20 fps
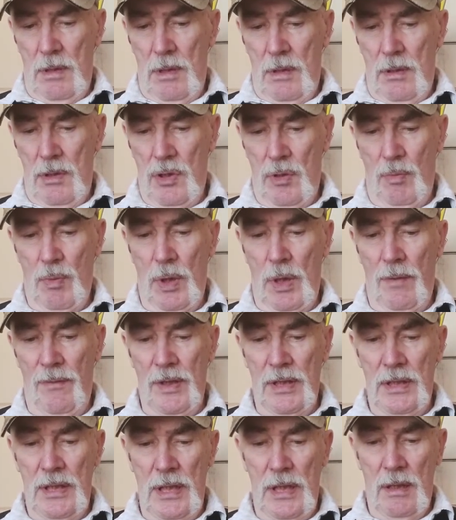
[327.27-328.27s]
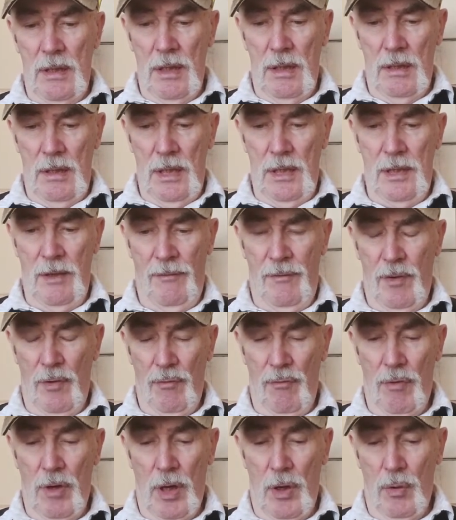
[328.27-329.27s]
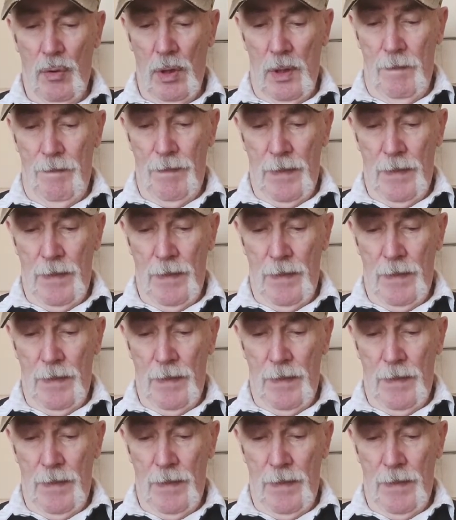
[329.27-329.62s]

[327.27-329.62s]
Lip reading: somewhat of a different role.